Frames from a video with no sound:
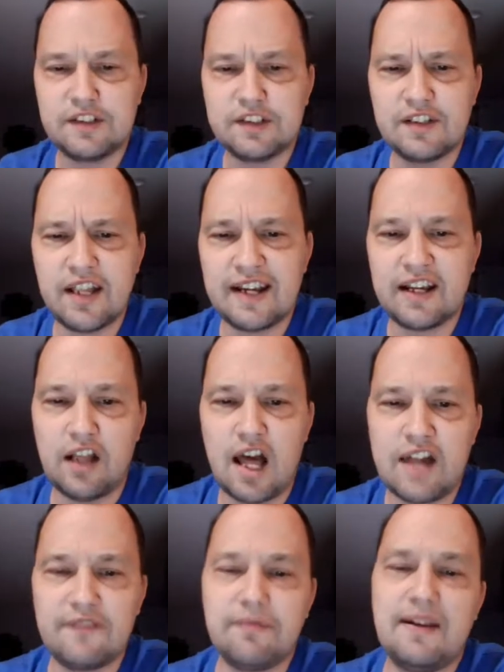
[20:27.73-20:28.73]
Just like a
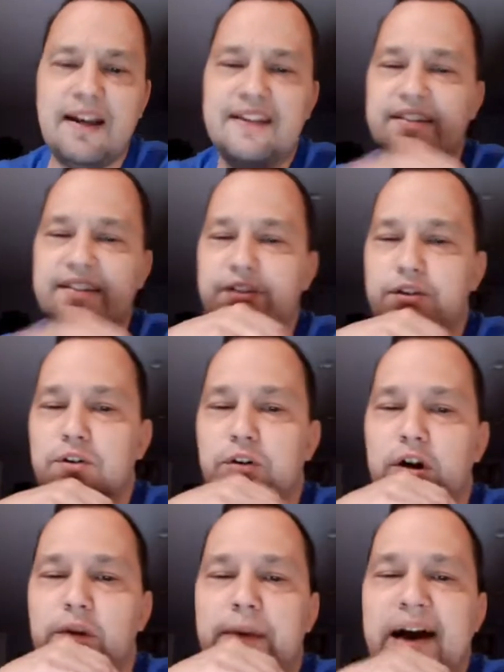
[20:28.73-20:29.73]
lot of plants, if you
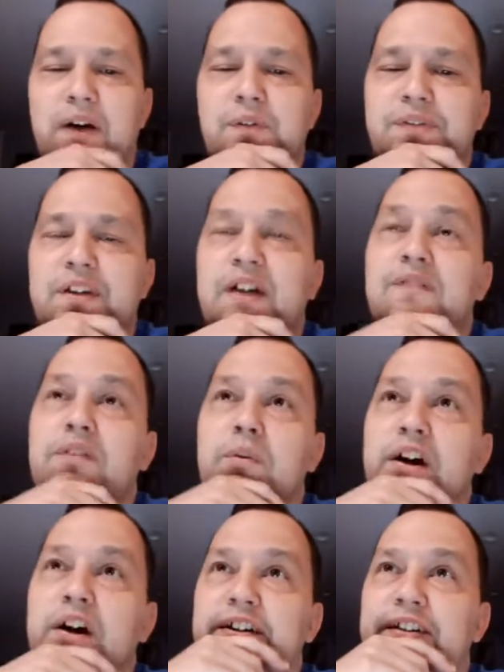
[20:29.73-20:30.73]
grow them out of the
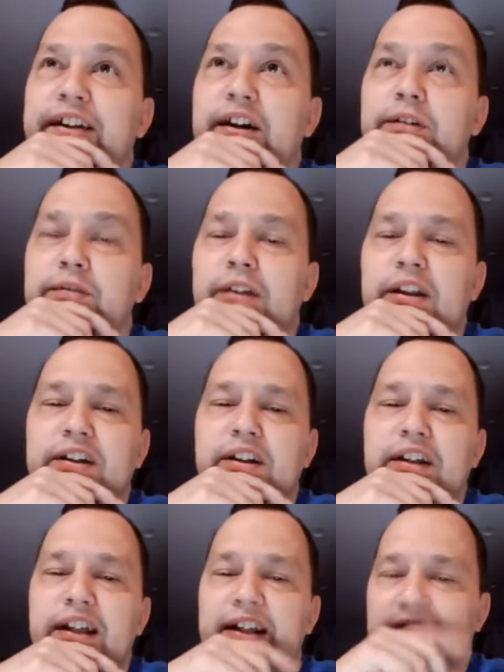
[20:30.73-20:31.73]
water, they are really
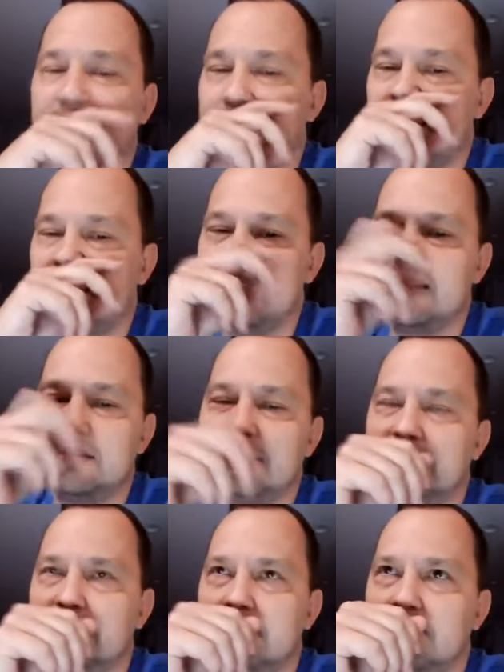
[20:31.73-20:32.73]
good at. I
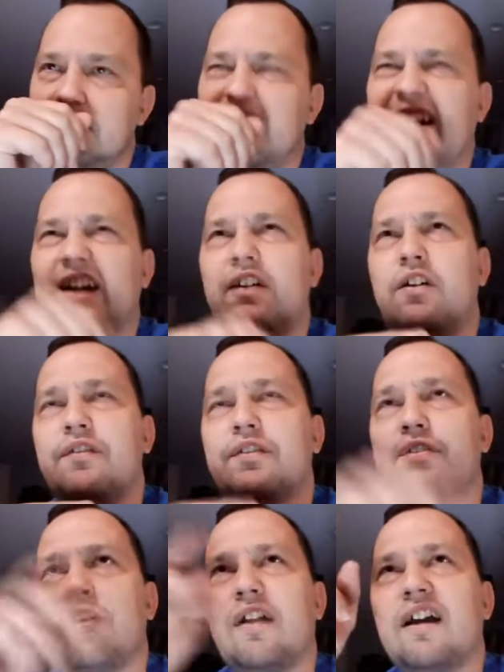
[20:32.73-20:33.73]
don't know if it's
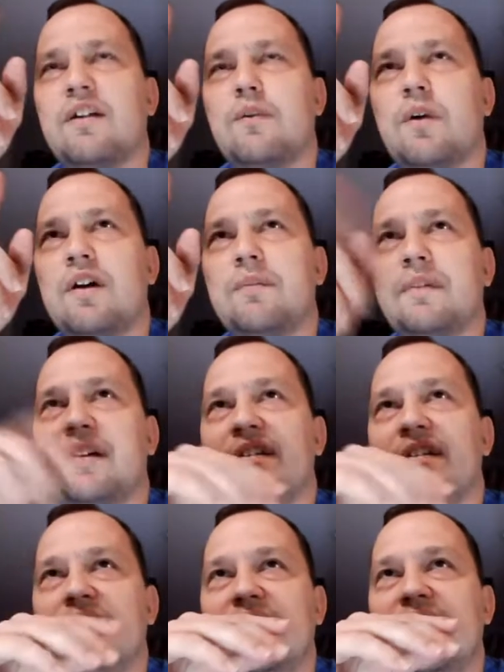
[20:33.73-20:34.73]
growing out of the water, but
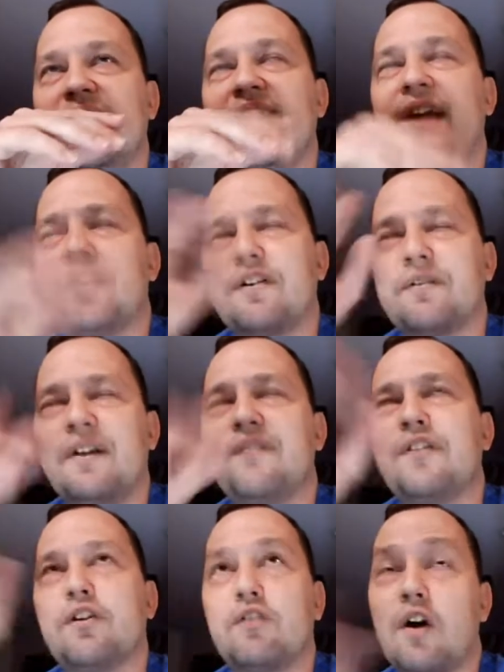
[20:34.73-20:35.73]

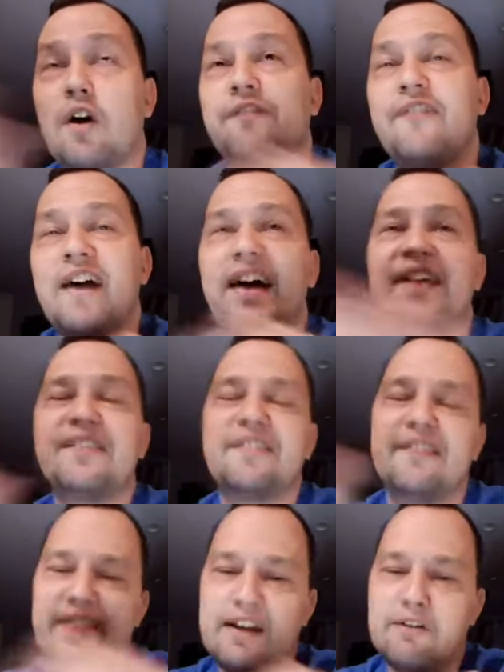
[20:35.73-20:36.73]
if they're growing fast,
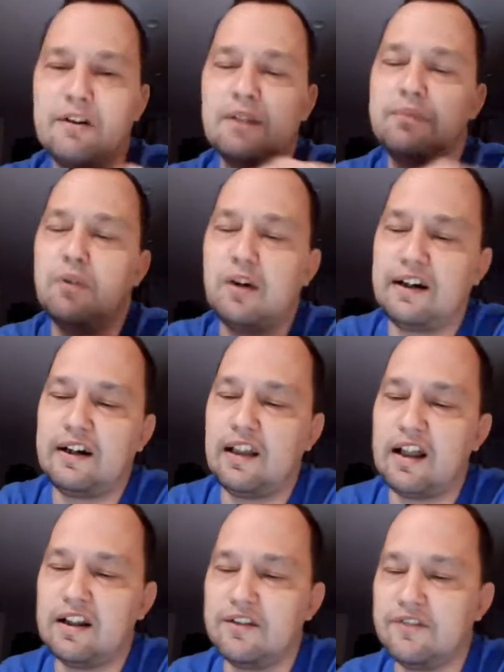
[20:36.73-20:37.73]
they really pull out a
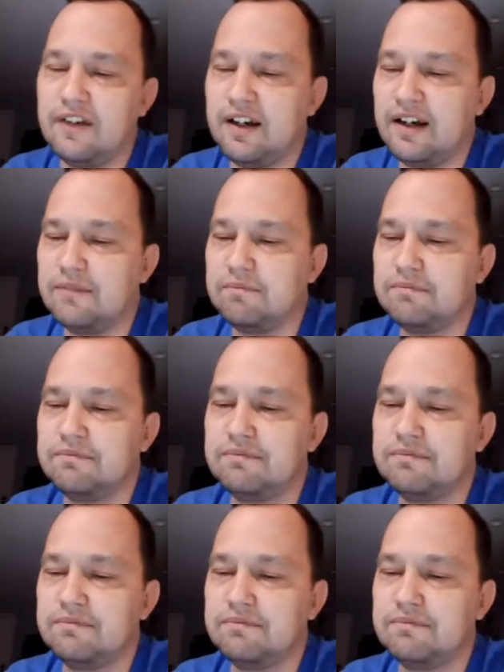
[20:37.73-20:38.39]
lot of